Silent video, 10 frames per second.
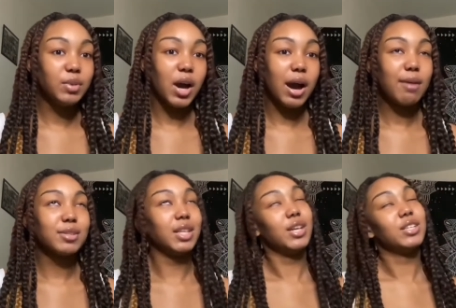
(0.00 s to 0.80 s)
I was
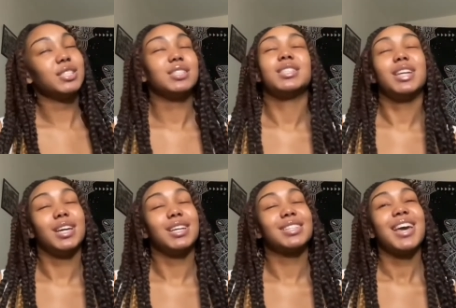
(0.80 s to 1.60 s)
laying on his
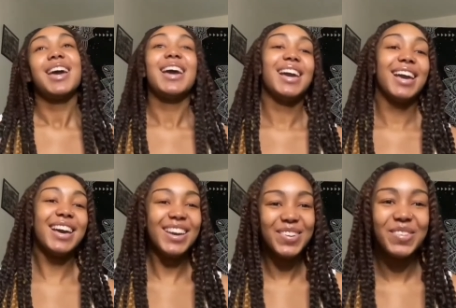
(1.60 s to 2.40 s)
chest, and
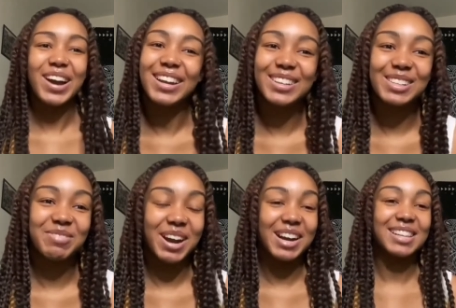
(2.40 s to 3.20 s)
well, I had to close my
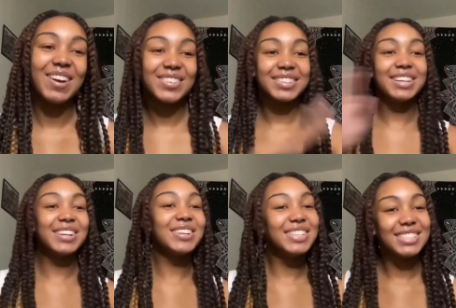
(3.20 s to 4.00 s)
eyes. I was laying
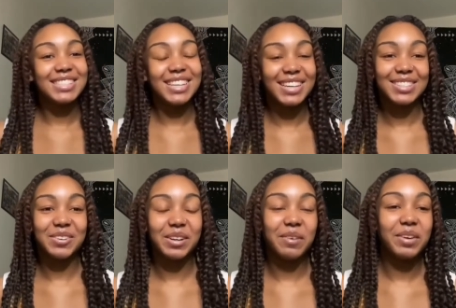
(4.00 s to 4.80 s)
on his chest or
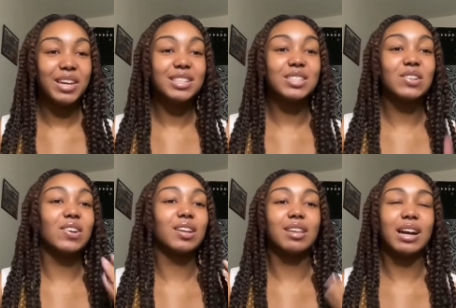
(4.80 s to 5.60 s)
whatever. He's
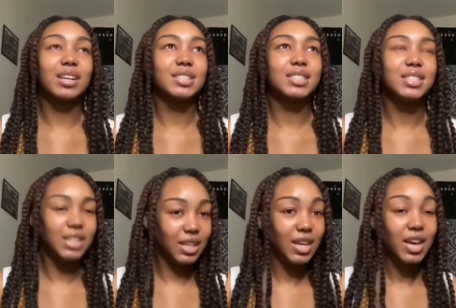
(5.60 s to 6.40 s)
snoring loud as
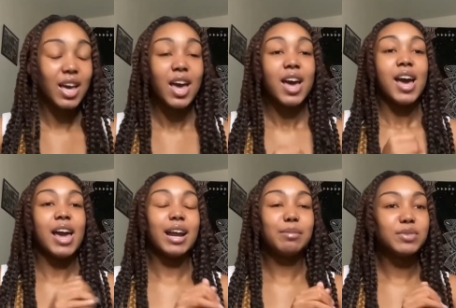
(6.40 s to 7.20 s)
shit, and
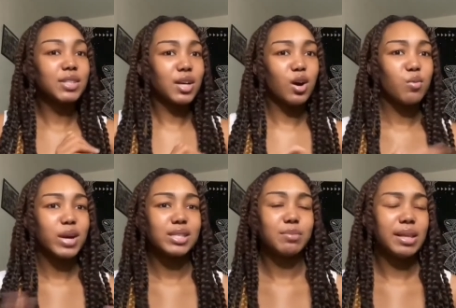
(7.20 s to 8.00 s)
I'm just up
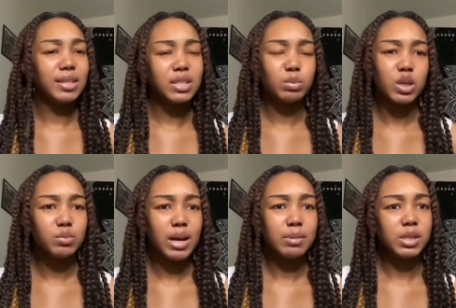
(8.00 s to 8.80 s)
watching my little
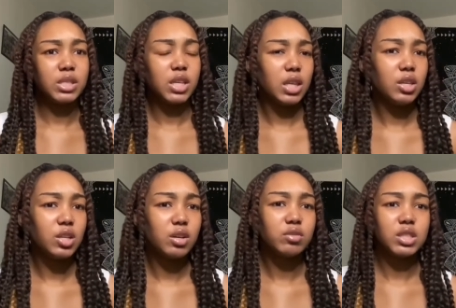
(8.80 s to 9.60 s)
SpongeBob, just chilling, you
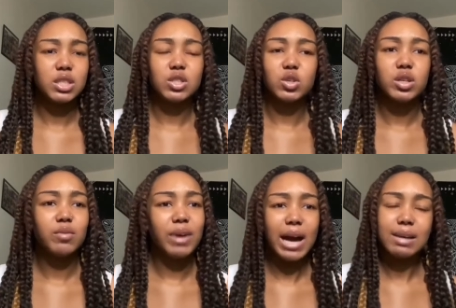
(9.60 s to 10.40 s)
know, just enjoying the
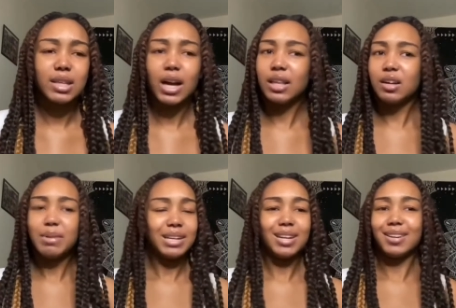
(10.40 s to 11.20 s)
vibe. Like, I love my
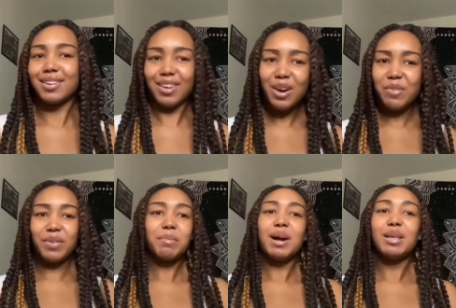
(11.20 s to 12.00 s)
daddy to death.
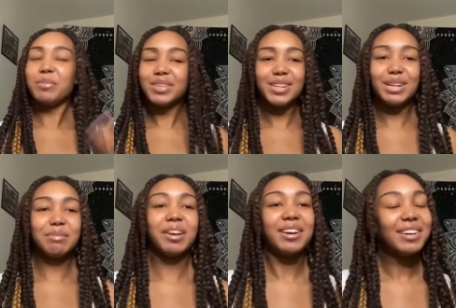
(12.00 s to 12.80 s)
I'm all up under him,
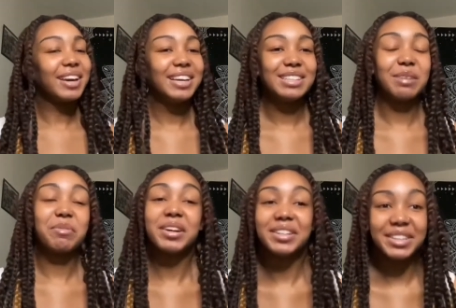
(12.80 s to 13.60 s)
like, okay, it's gonna be
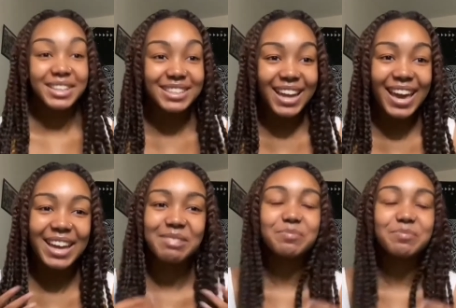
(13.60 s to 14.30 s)
a good day.